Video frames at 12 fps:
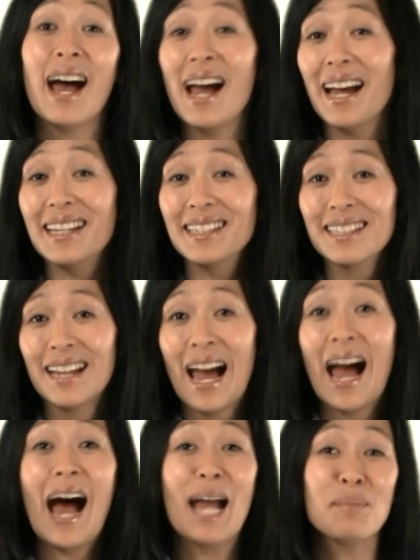Hi,
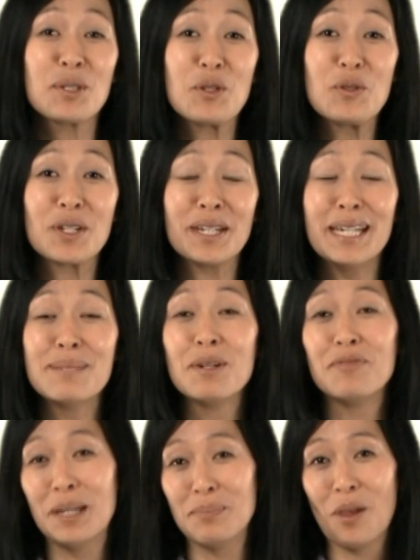I'm Susan Im
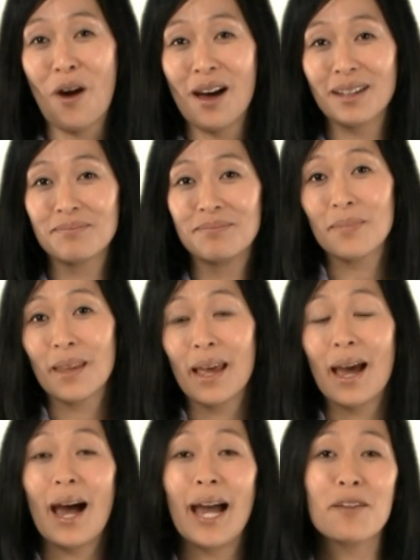of ImLaw.
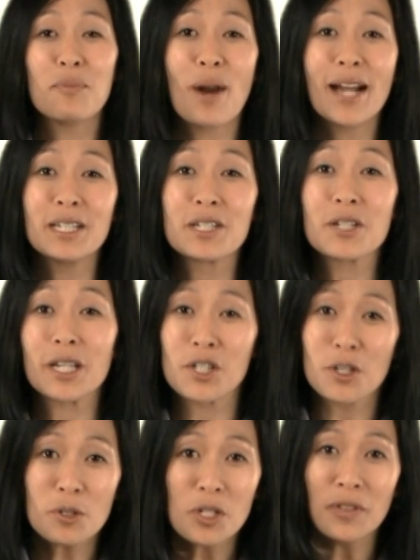I have practiced
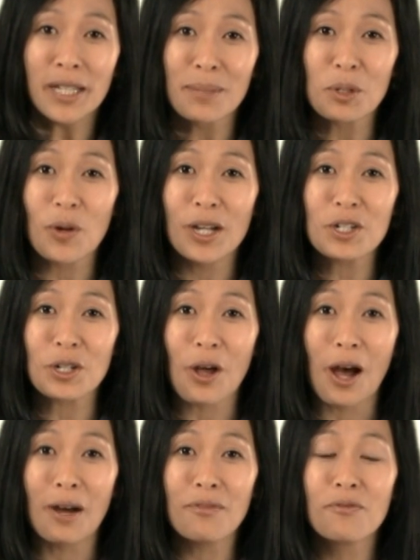exclusively immigration
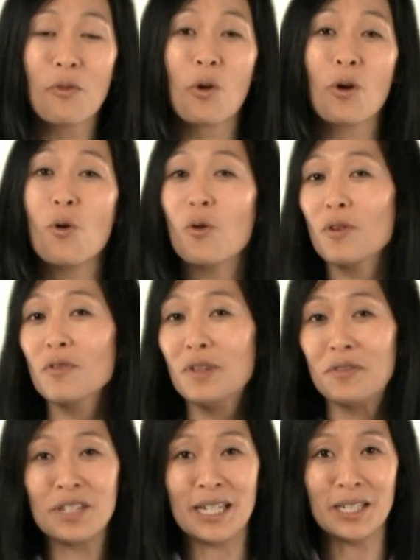law for over
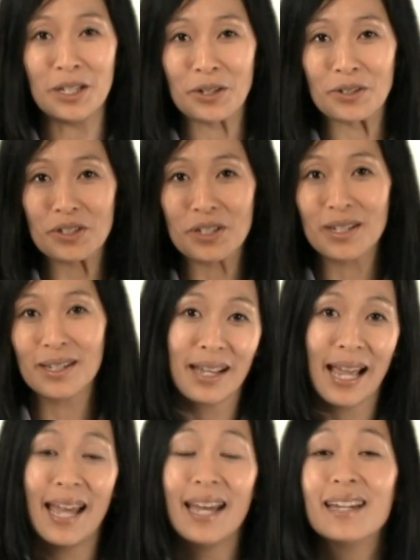15 years.
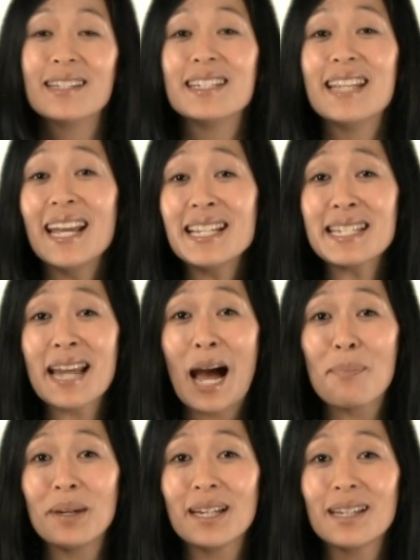Today's
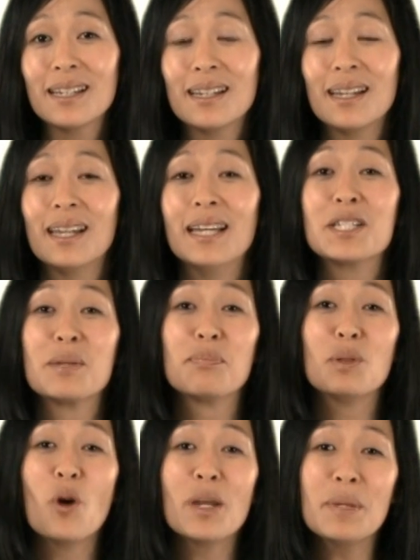topic is
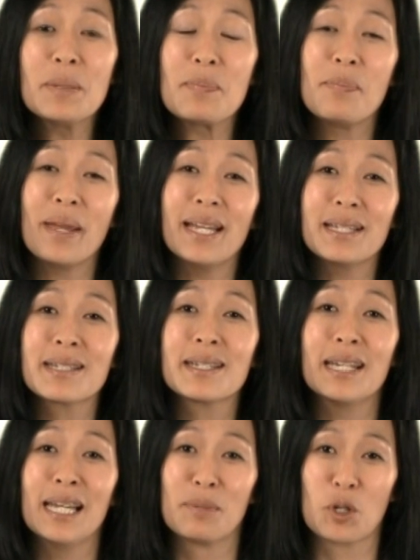
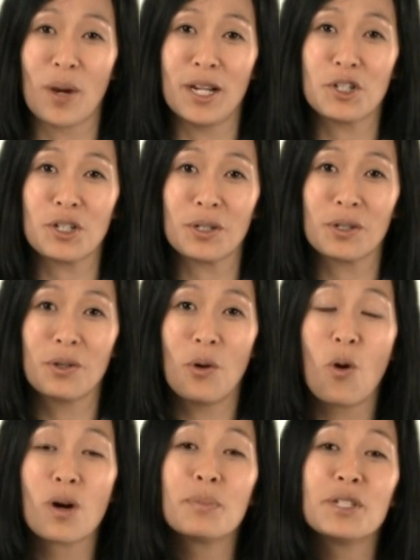employment-based immigration,
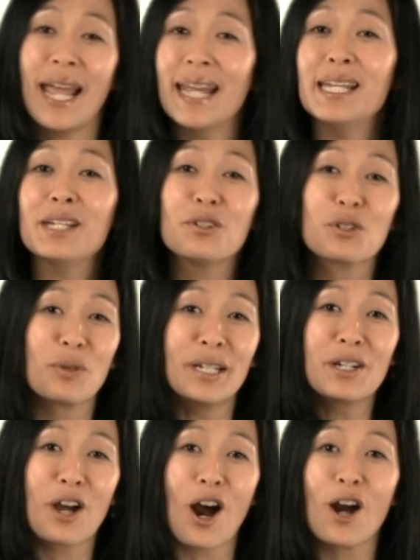or obtaining your
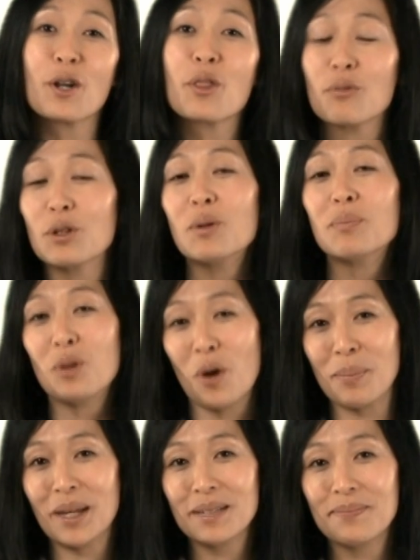green card through
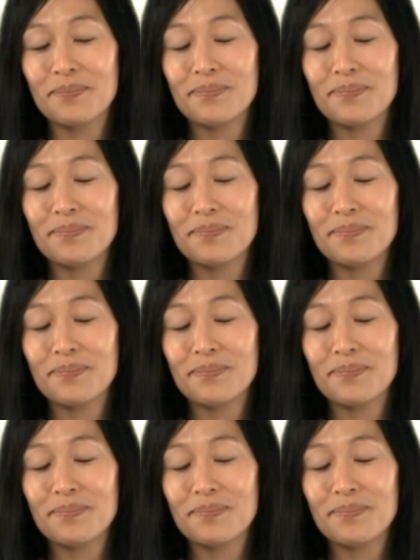employment.